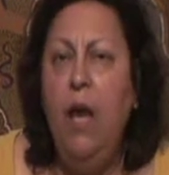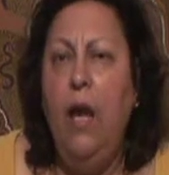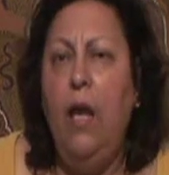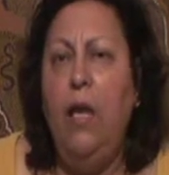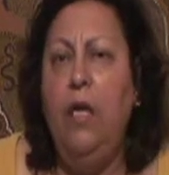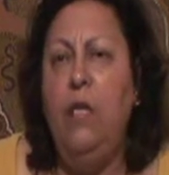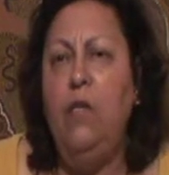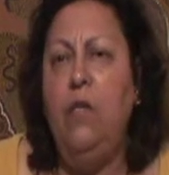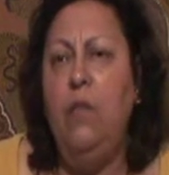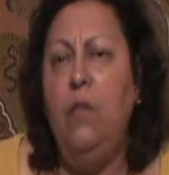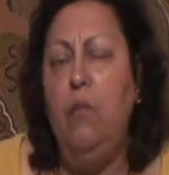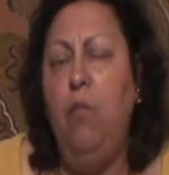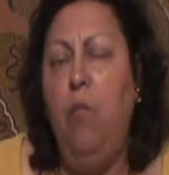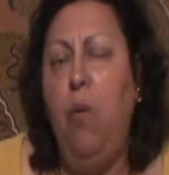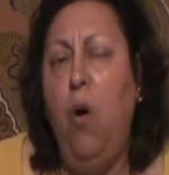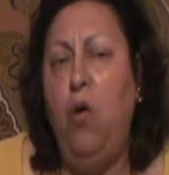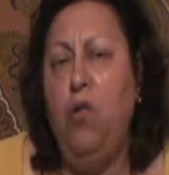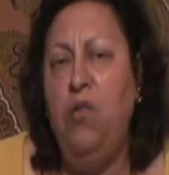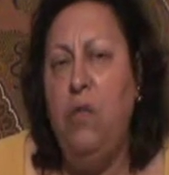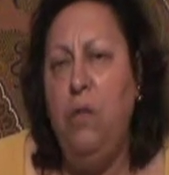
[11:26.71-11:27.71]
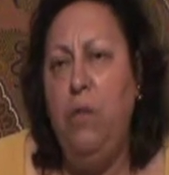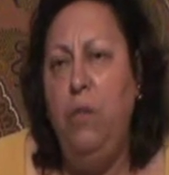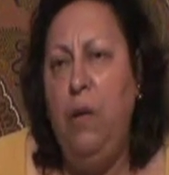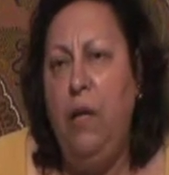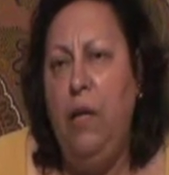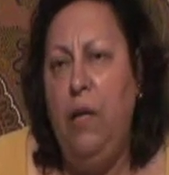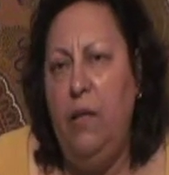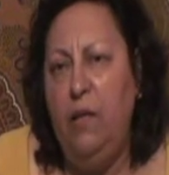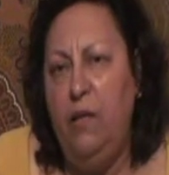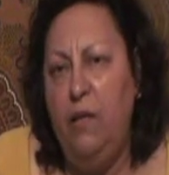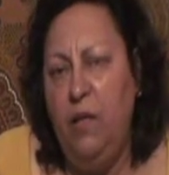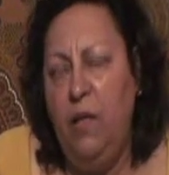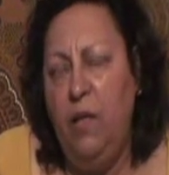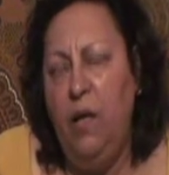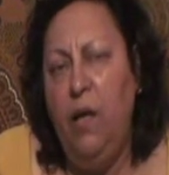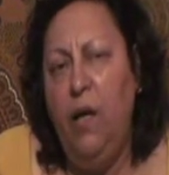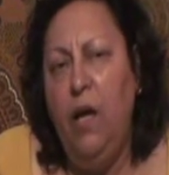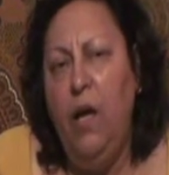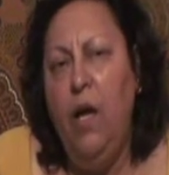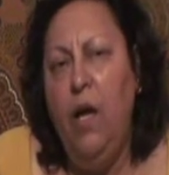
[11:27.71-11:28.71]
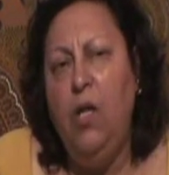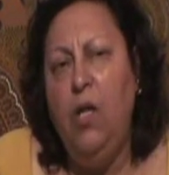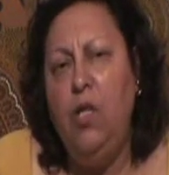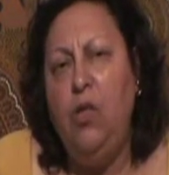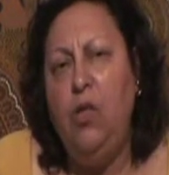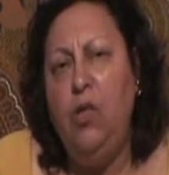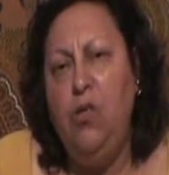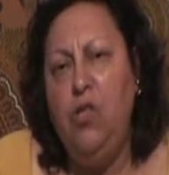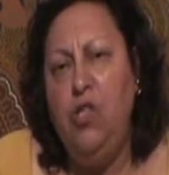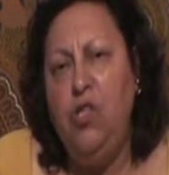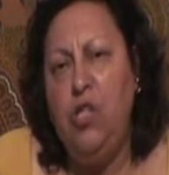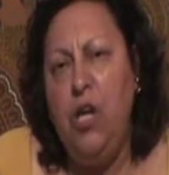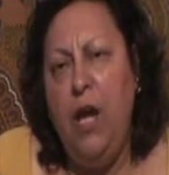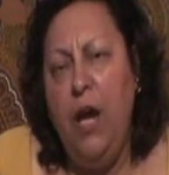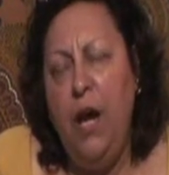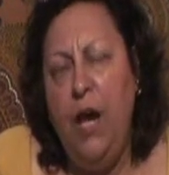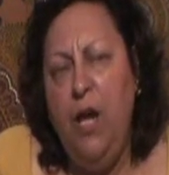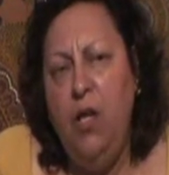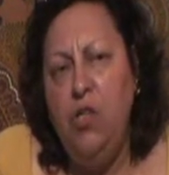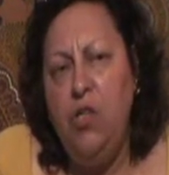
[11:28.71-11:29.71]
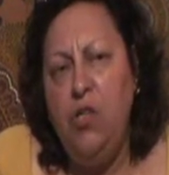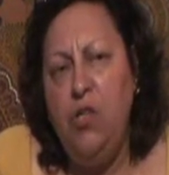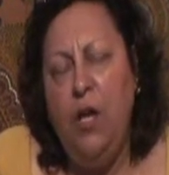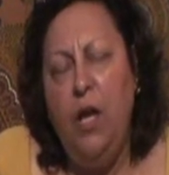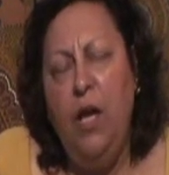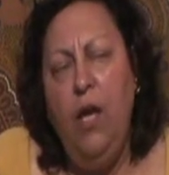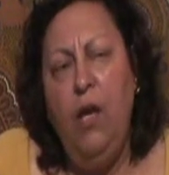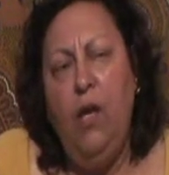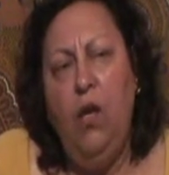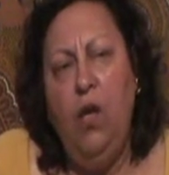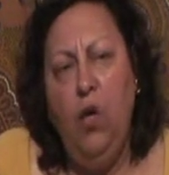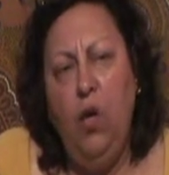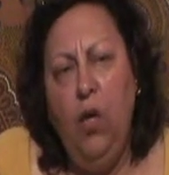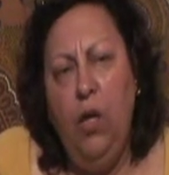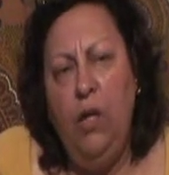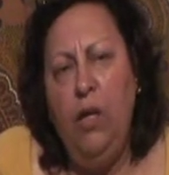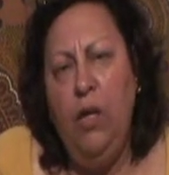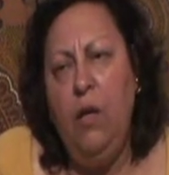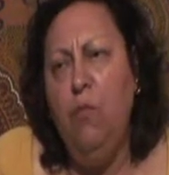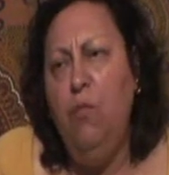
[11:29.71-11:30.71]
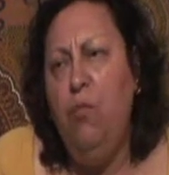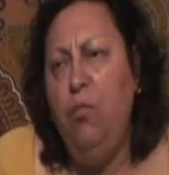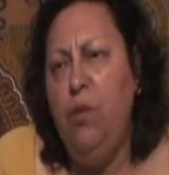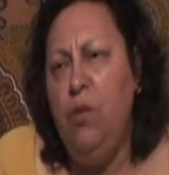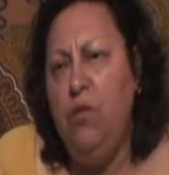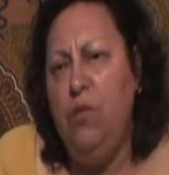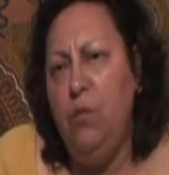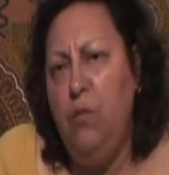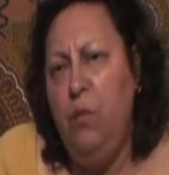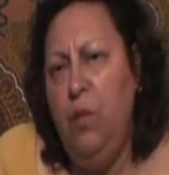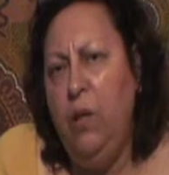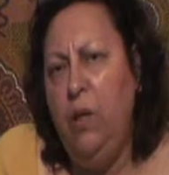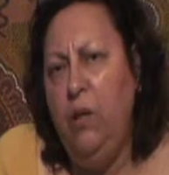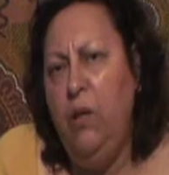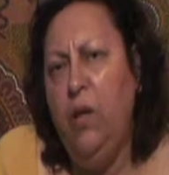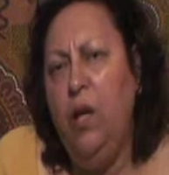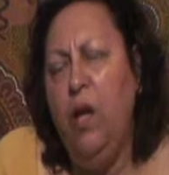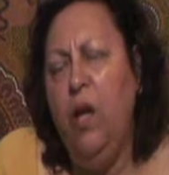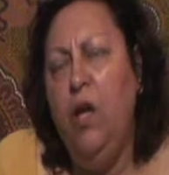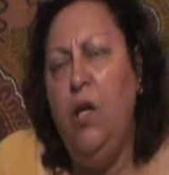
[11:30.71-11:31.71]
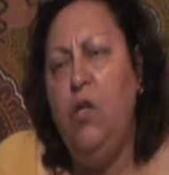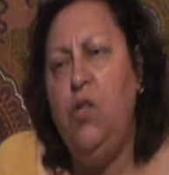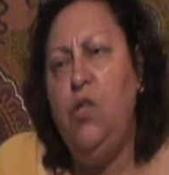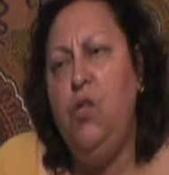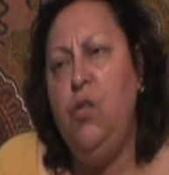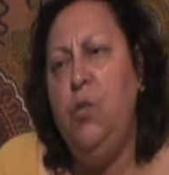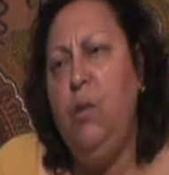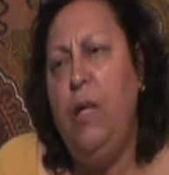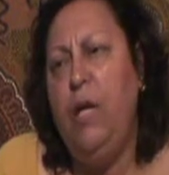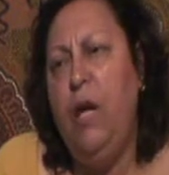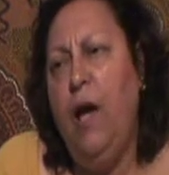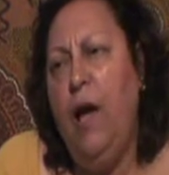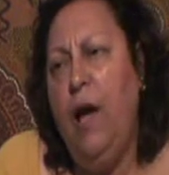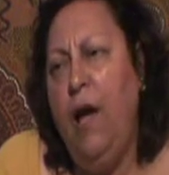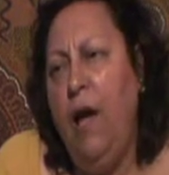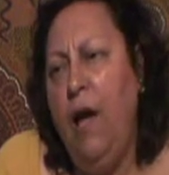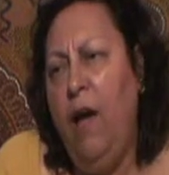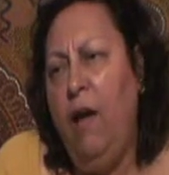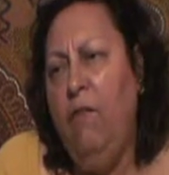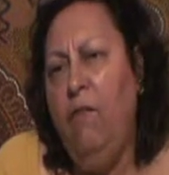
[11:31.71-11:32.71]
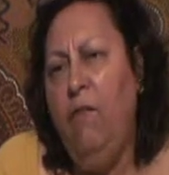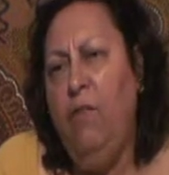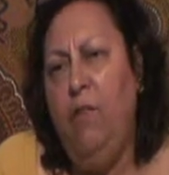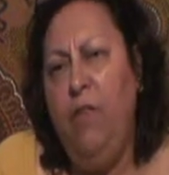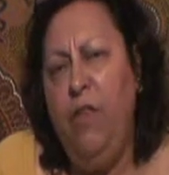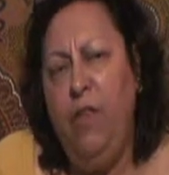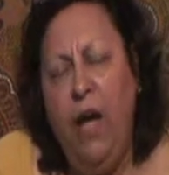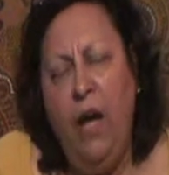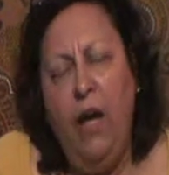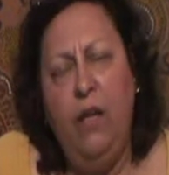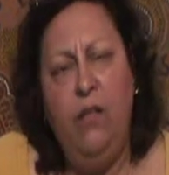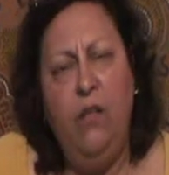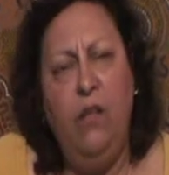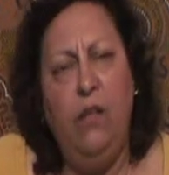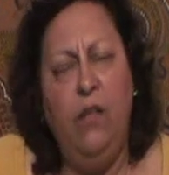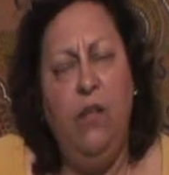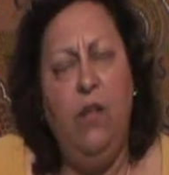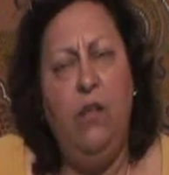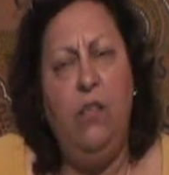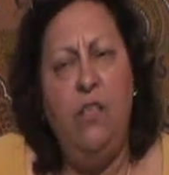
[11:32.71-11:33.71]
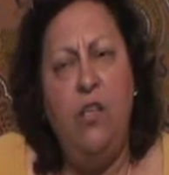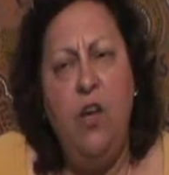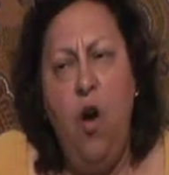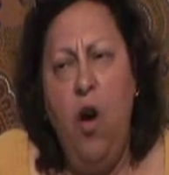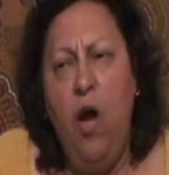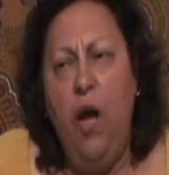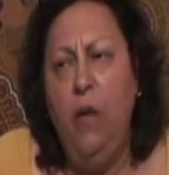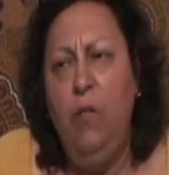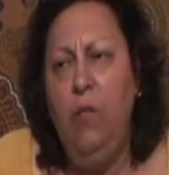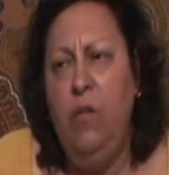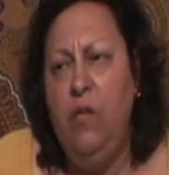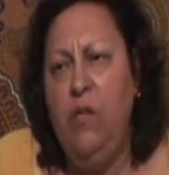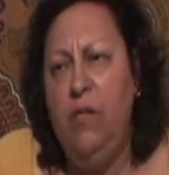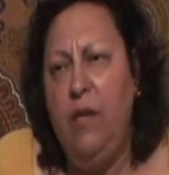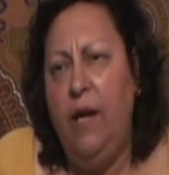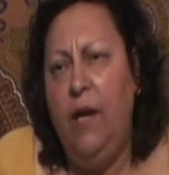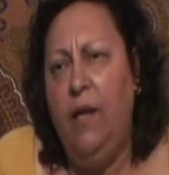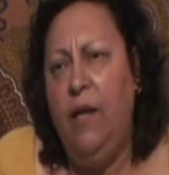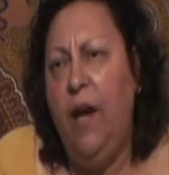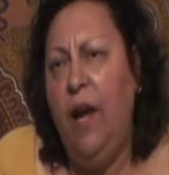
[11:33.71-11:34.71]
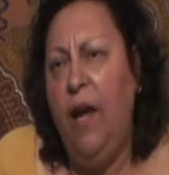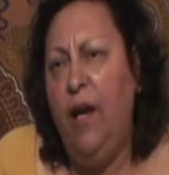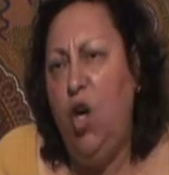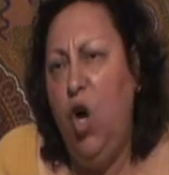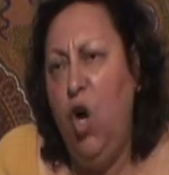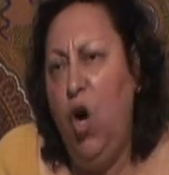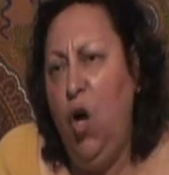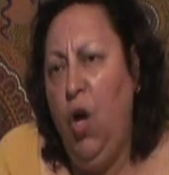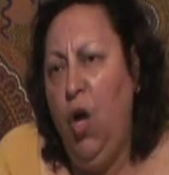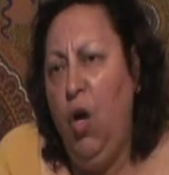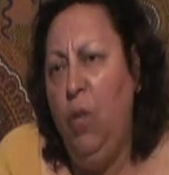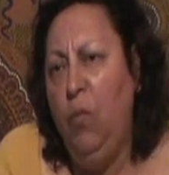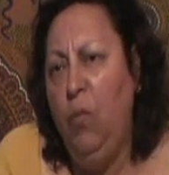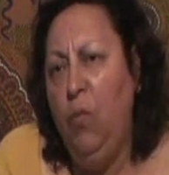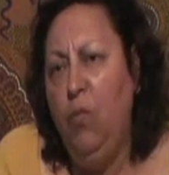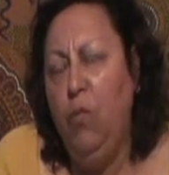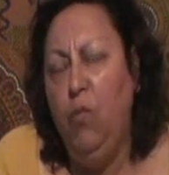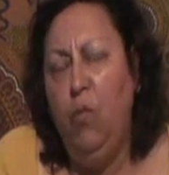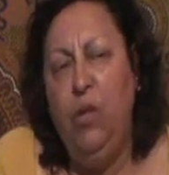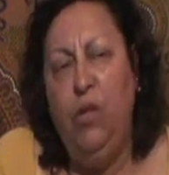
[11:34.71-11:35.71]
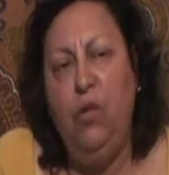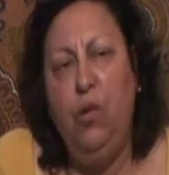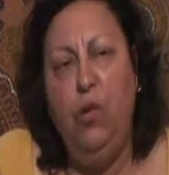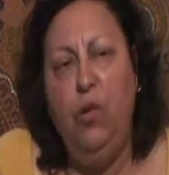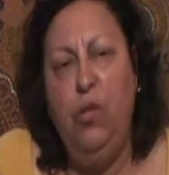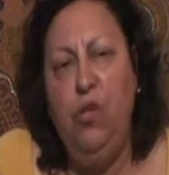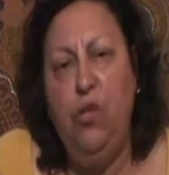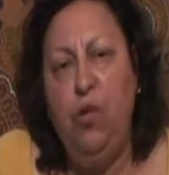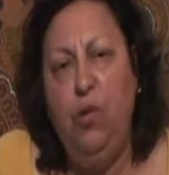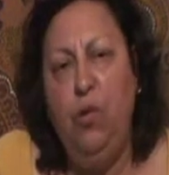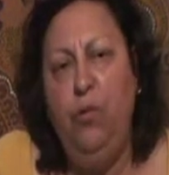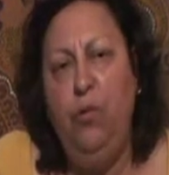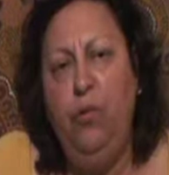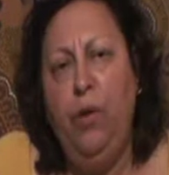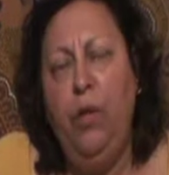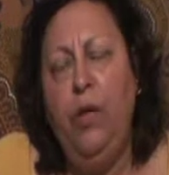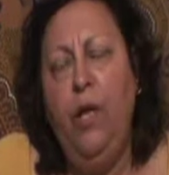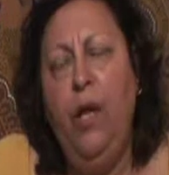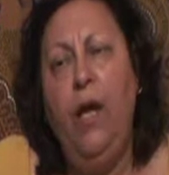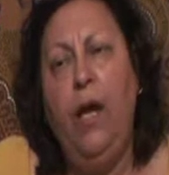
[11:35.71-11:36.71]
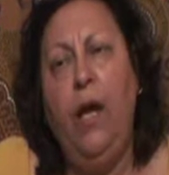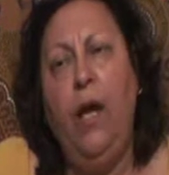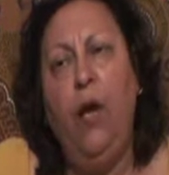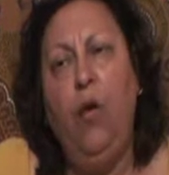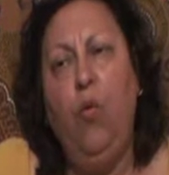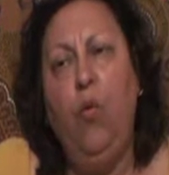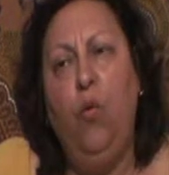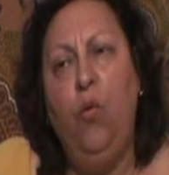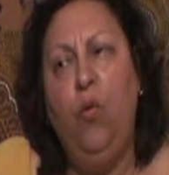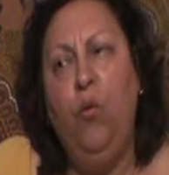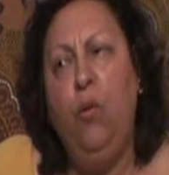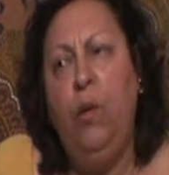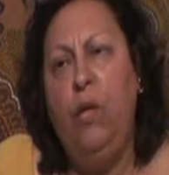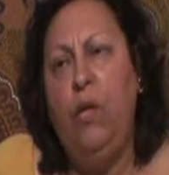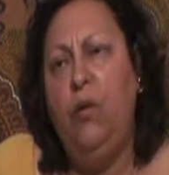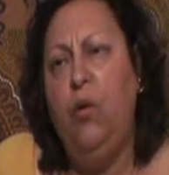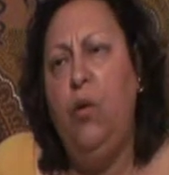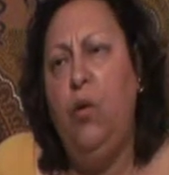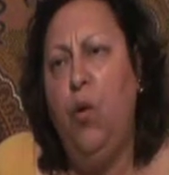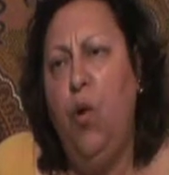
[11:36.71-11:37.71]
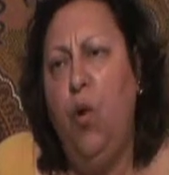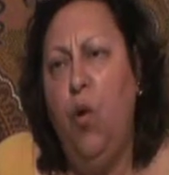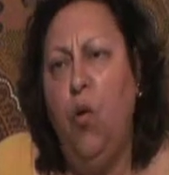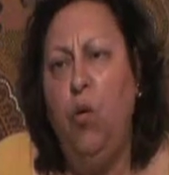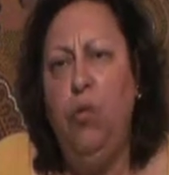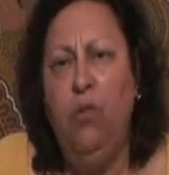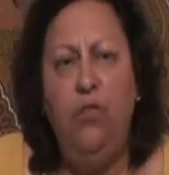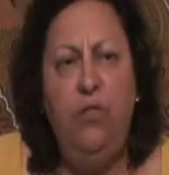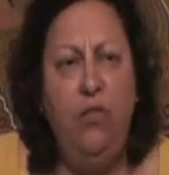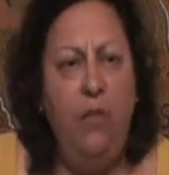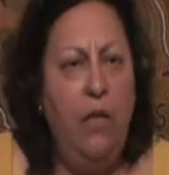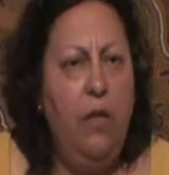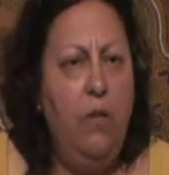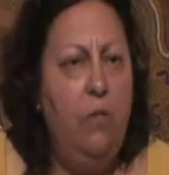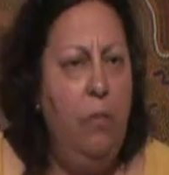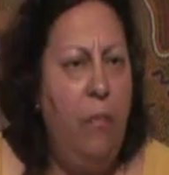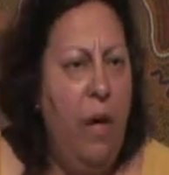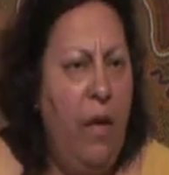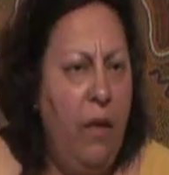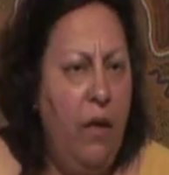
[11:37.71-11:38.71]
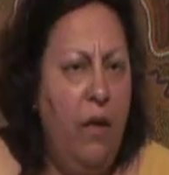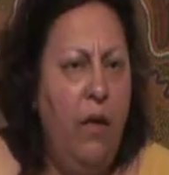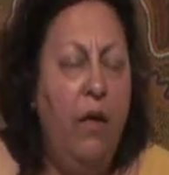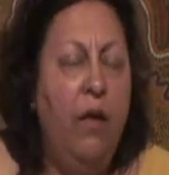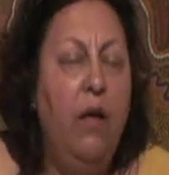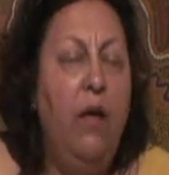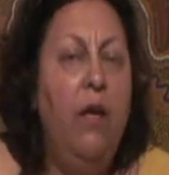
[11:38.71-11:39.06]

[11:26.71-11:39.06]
is the possibility to change her imprisonment to have that time done at home with her children and with her old sick mother.